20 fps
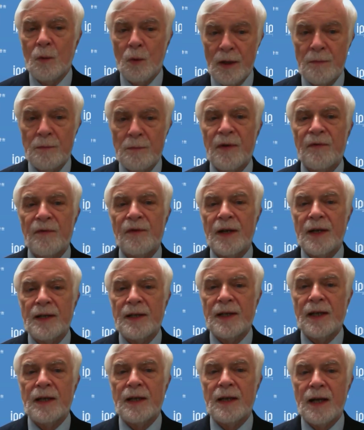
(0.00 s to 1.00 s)
one
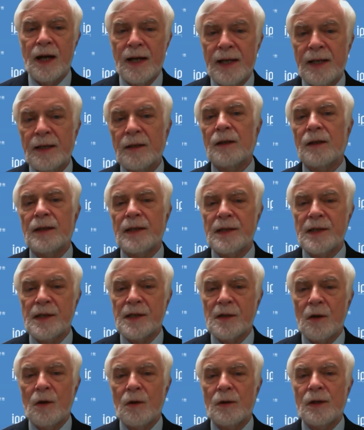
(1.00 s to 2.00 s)
providing
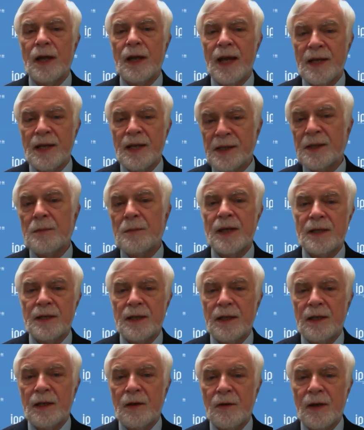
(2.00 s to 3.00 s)
guidelines on
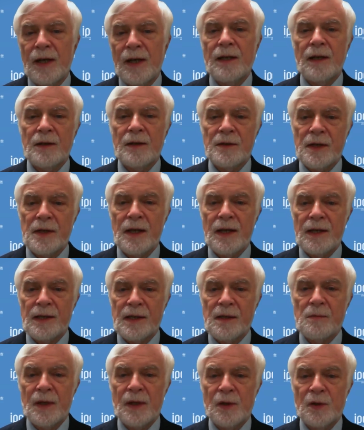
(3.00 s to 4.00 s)
estimating greenhouse
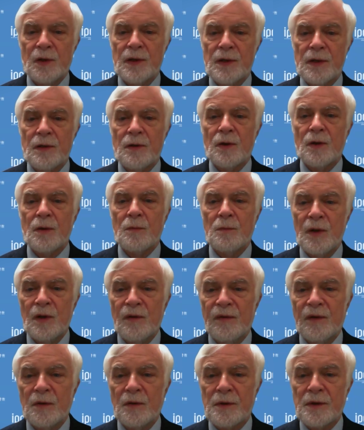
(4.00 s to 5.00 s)
gas emissions and
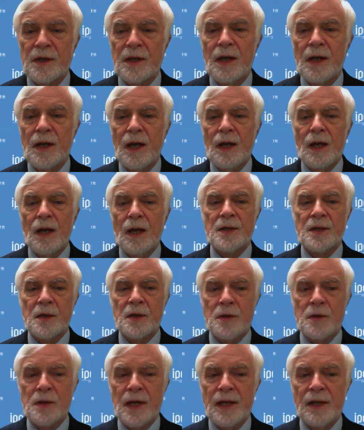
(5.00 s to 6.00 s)
removals
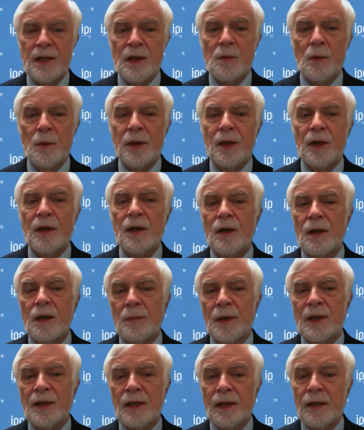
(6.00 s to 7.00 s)
associated with
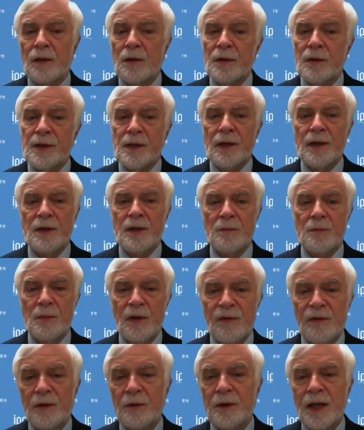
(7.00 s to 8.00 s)
carbon dioxide
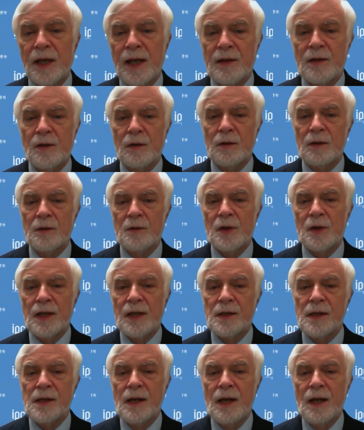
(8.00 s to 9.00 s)
removal
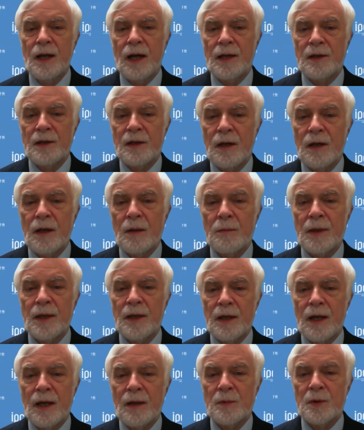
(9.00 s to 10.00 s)
technologies and carbon
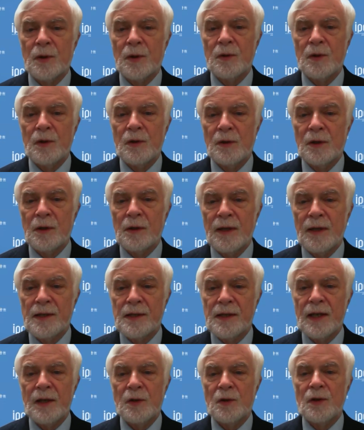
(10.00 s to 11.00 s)
capture,
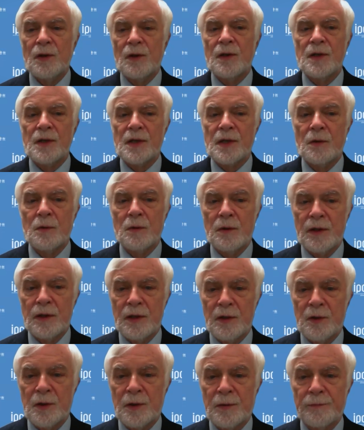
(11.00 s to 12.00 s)
utilization and
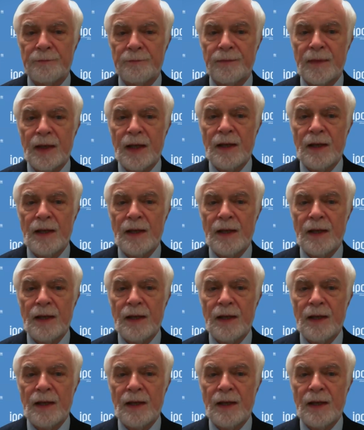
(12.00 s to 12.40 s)
storage.